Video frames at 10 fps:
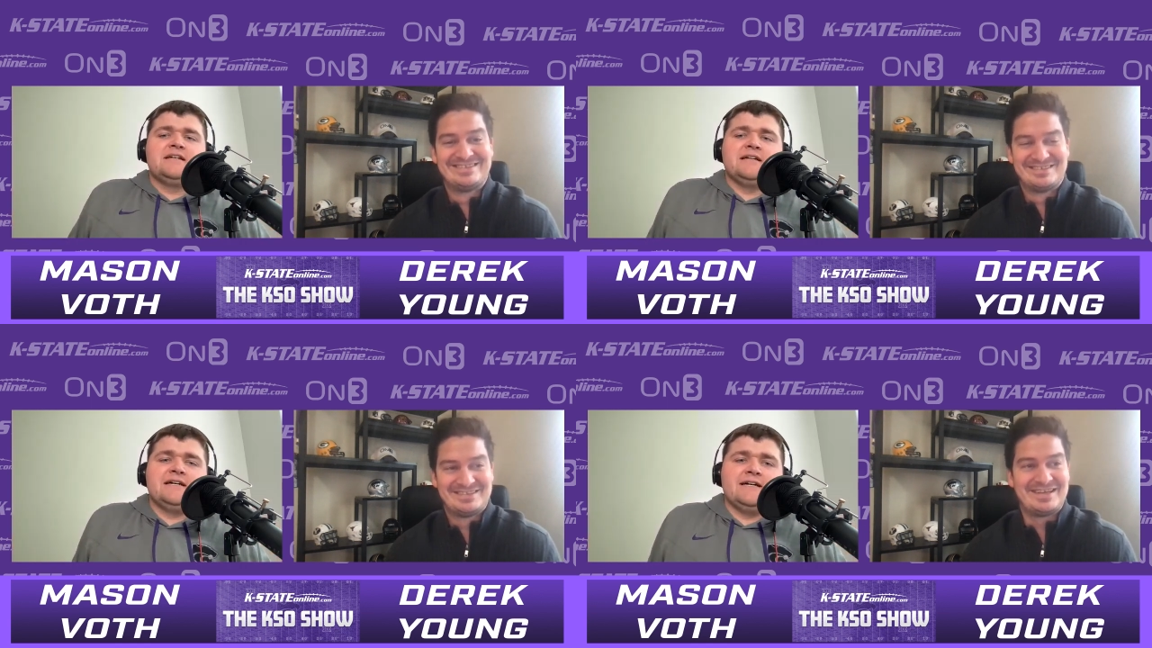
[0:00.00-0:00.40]

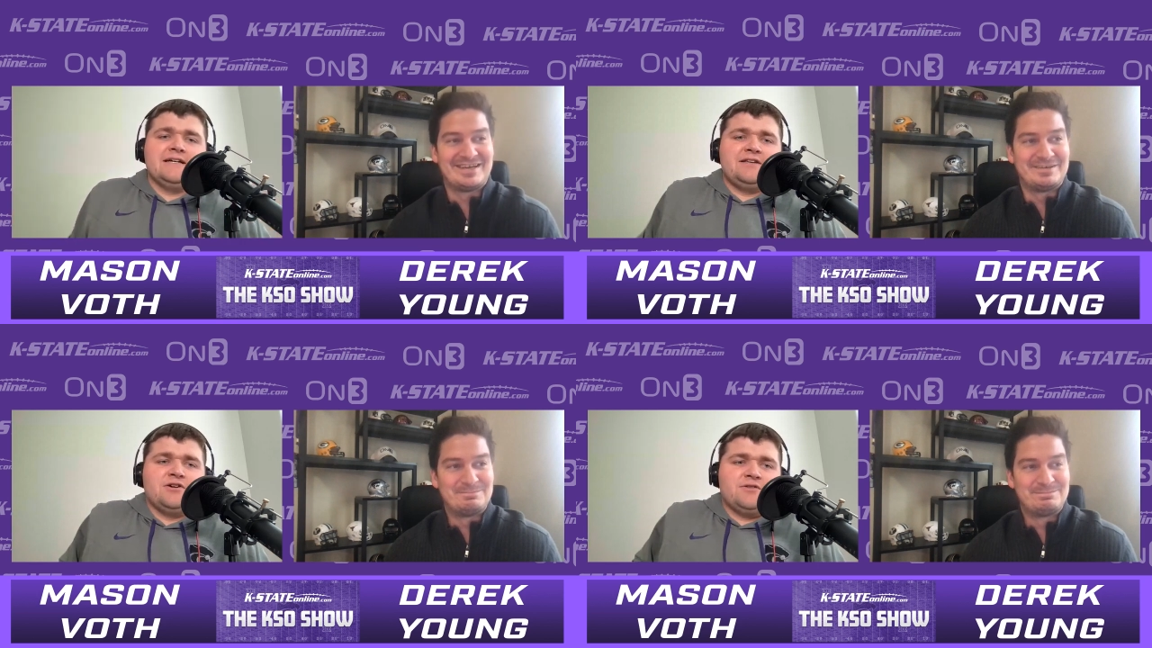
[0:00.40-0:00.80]
Speaker 1: Uh,
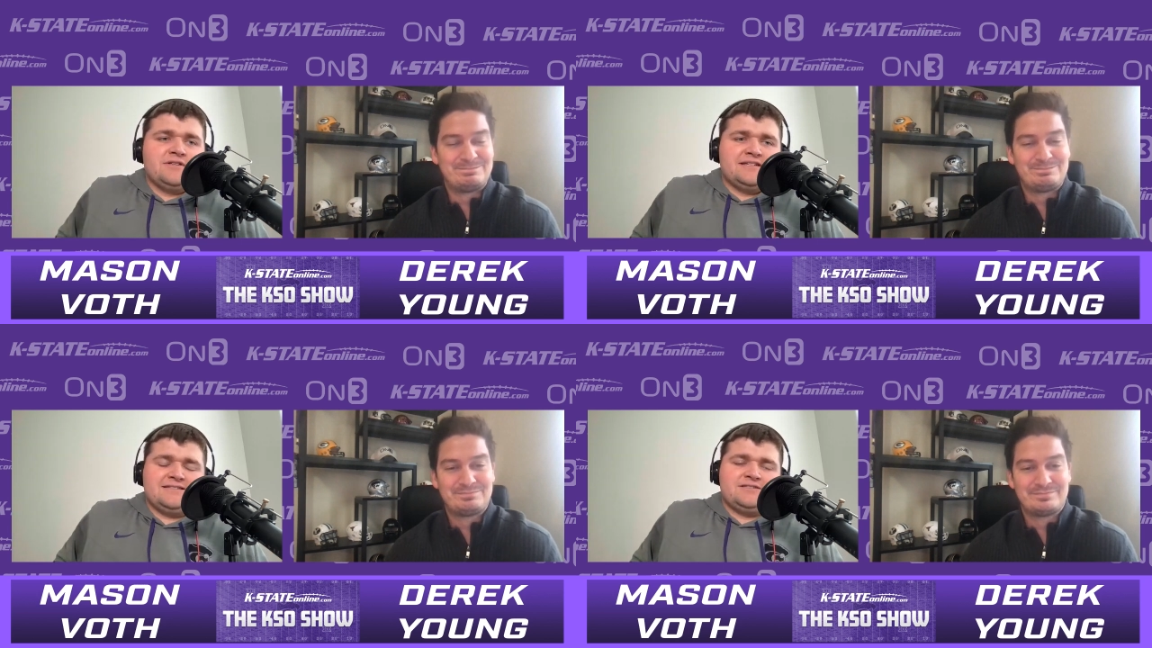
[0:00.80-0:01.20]
yeah. You know,
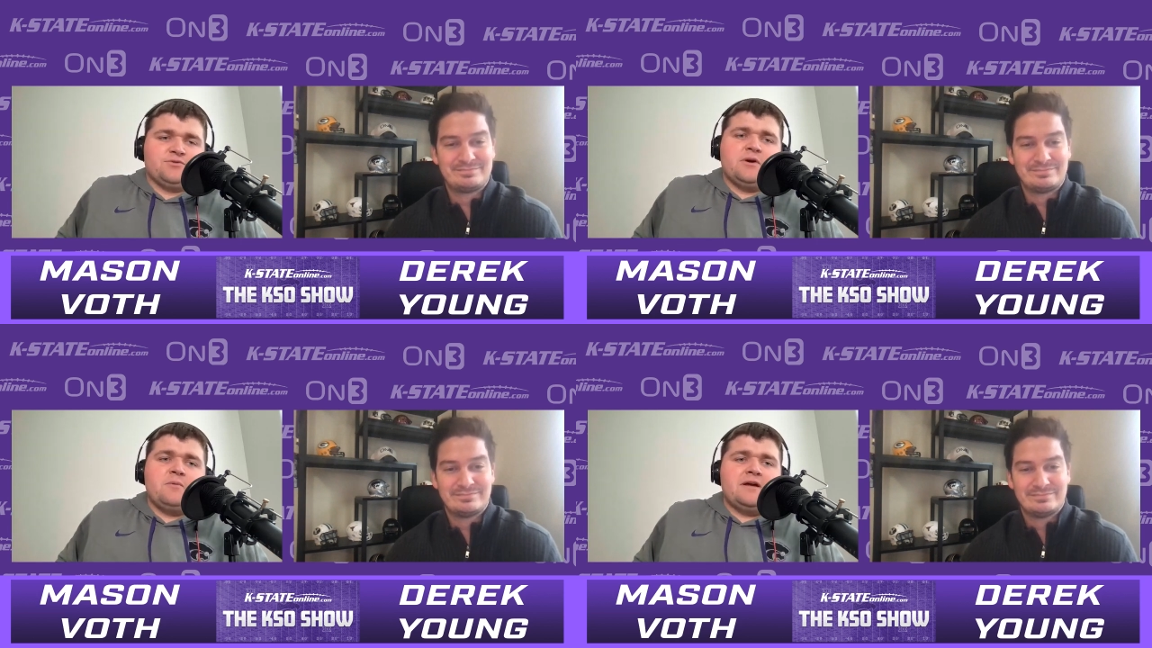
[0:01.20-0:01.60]
it's
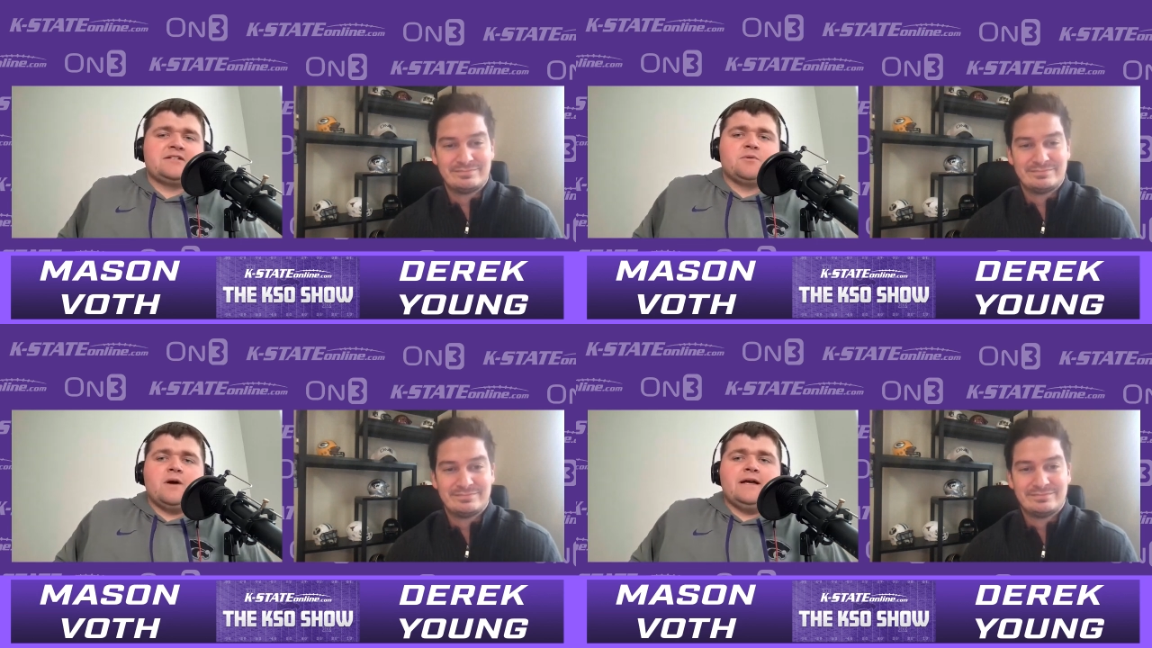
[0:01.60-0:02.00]
three
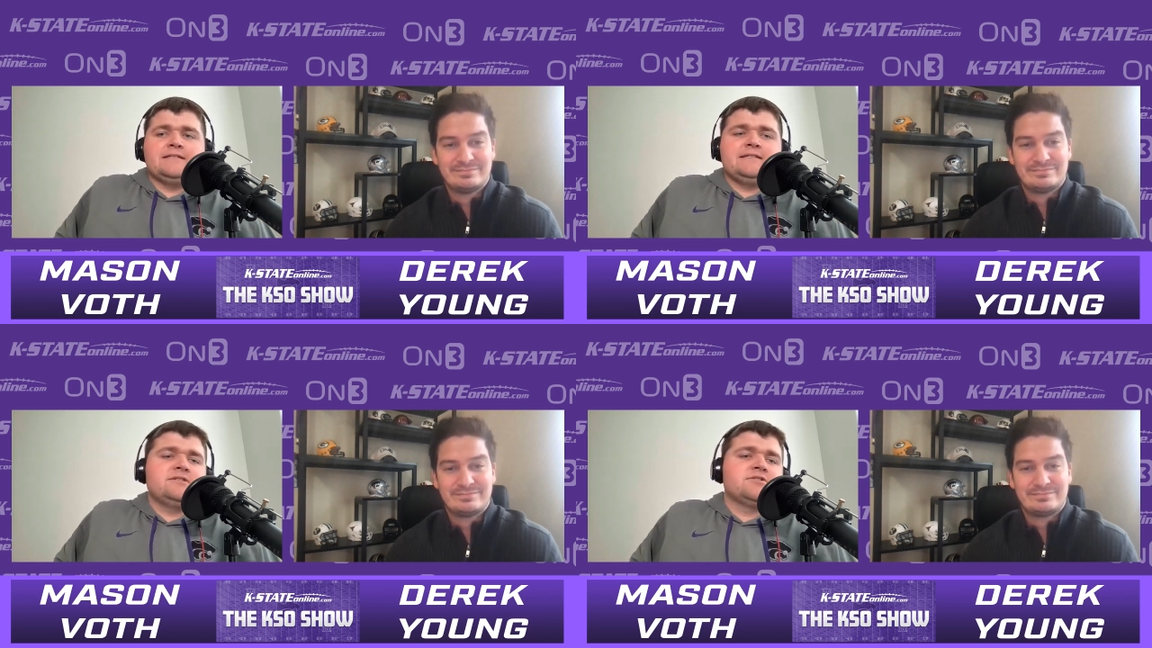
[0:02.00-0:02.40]
weeks away
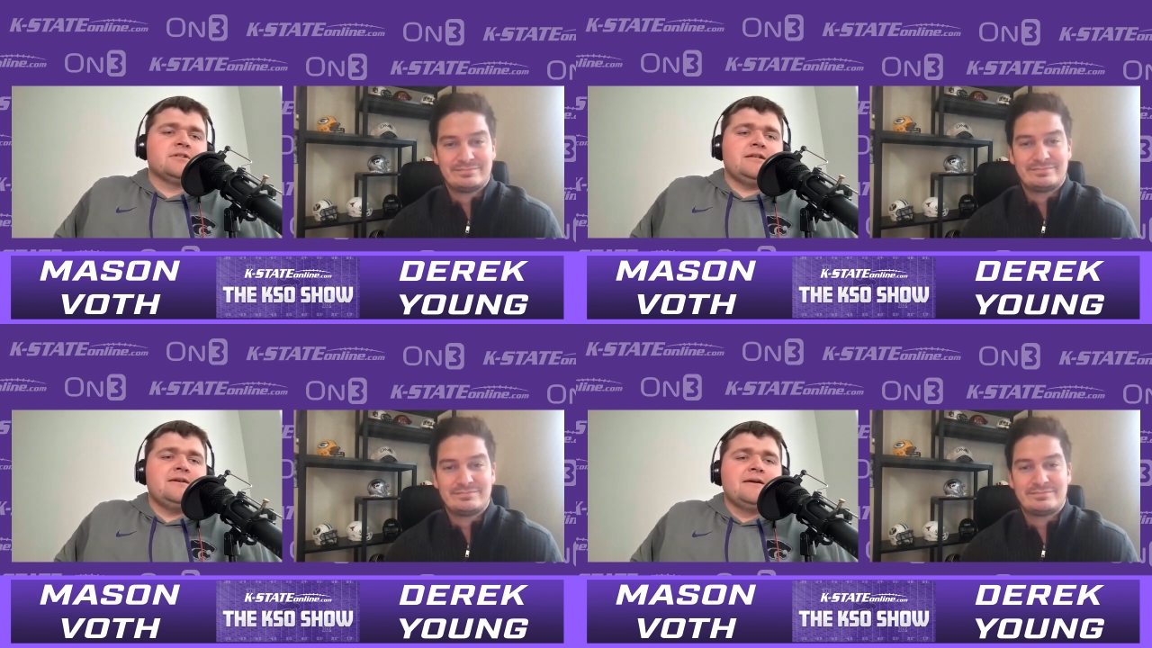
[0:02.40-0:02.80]

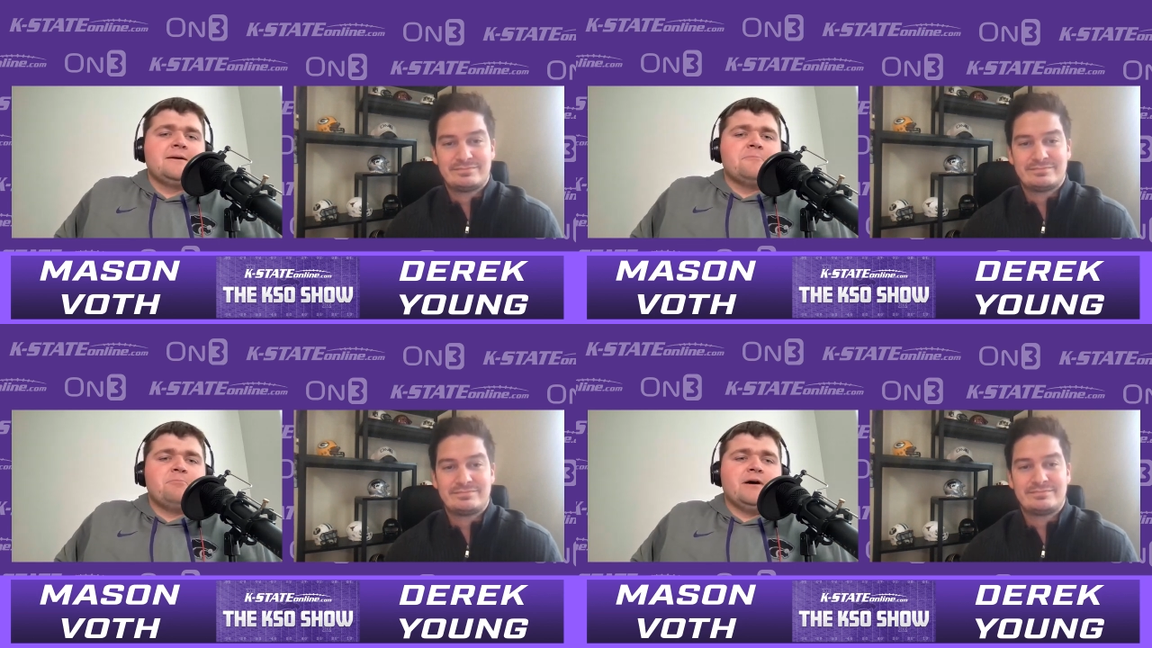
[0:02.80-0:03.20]
essentially,
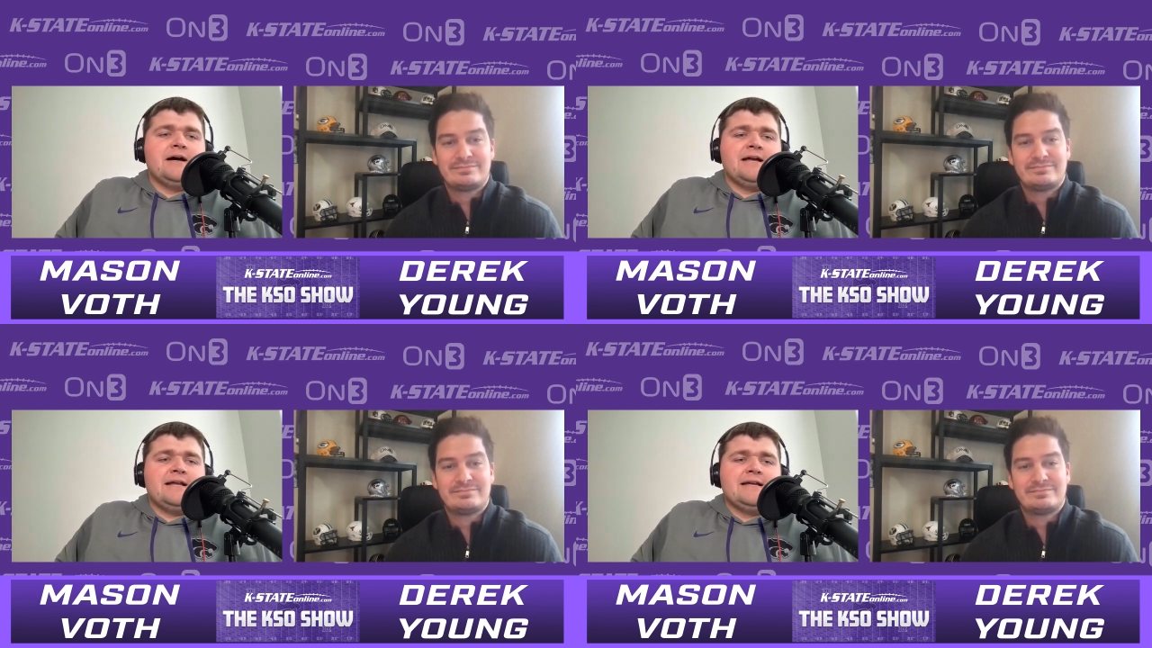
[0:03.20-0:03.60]

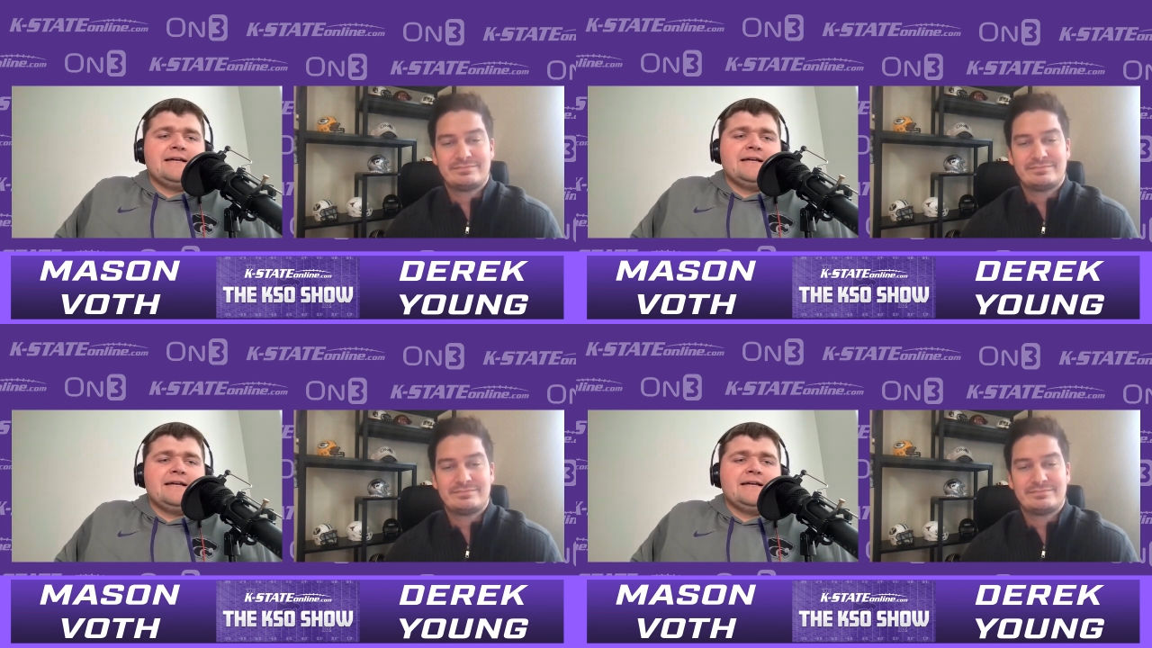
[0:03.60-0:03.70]
but